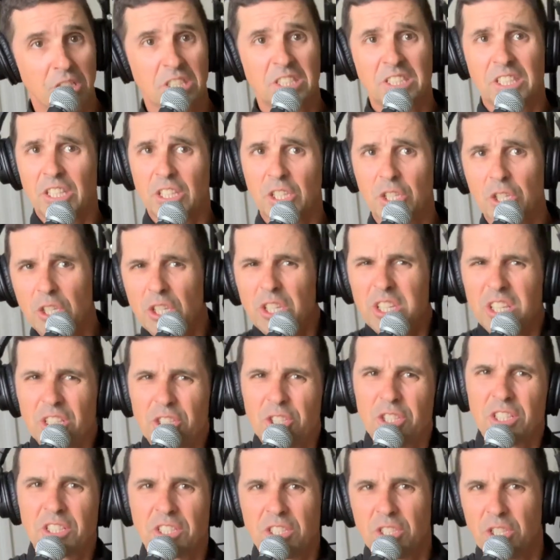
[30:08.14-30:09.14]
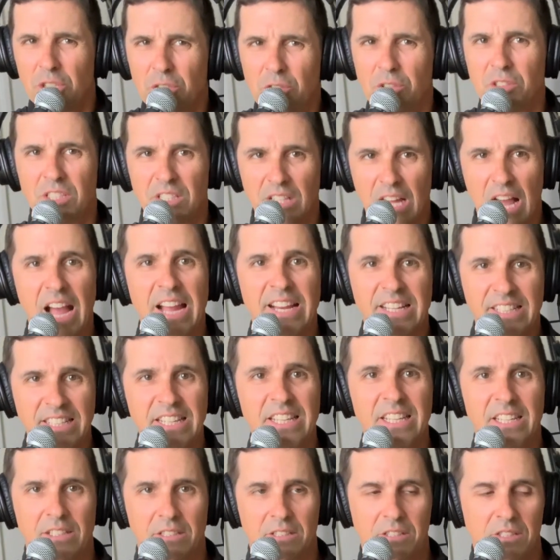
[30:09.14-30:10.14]
just use
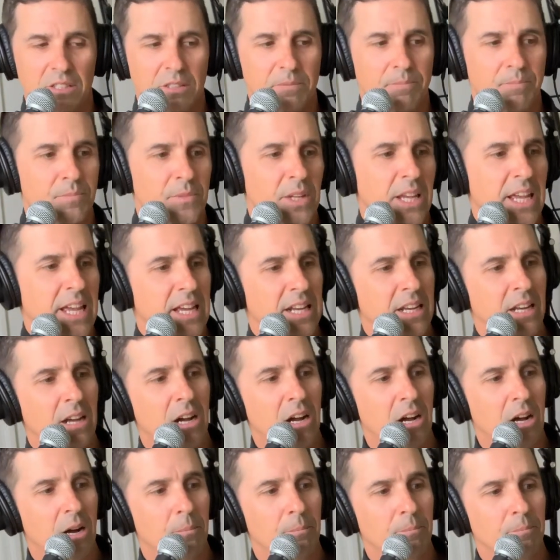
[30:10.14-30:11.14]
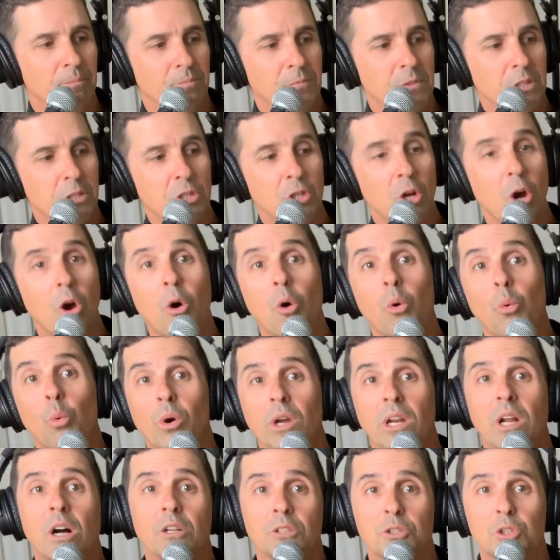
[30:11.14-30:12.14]
ideas. And so
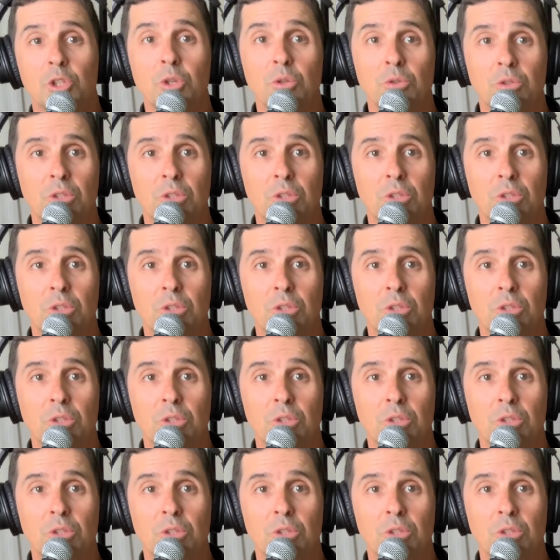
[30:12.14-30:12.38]
what I'll